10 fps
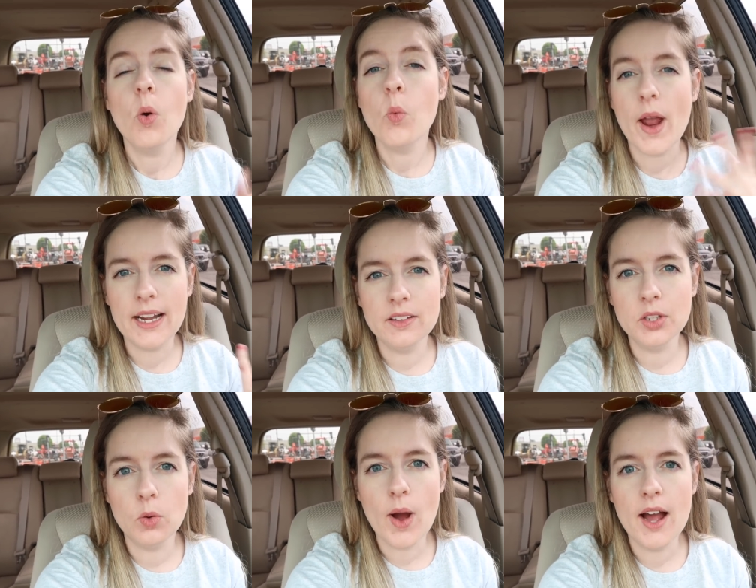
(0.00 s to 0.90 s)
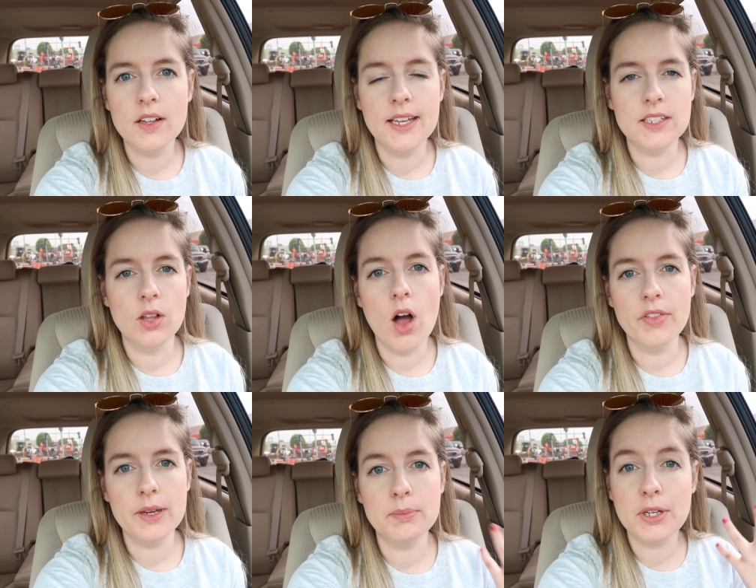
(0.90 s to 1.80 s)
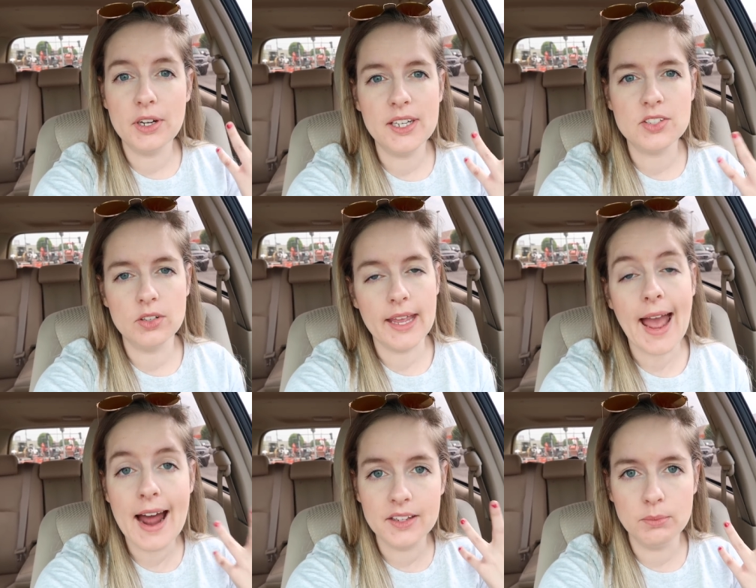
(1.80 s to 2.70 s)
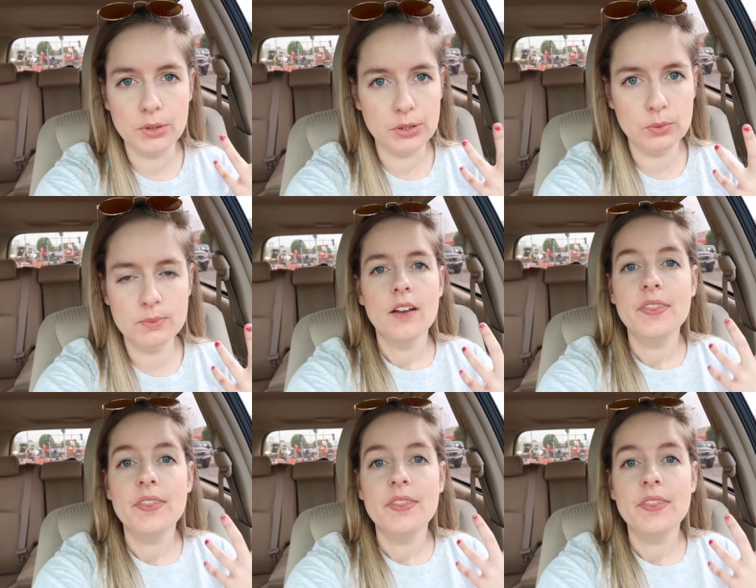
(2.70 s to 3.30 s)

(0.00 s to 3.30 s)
wait a little while until all the impurities are like out of the bloom,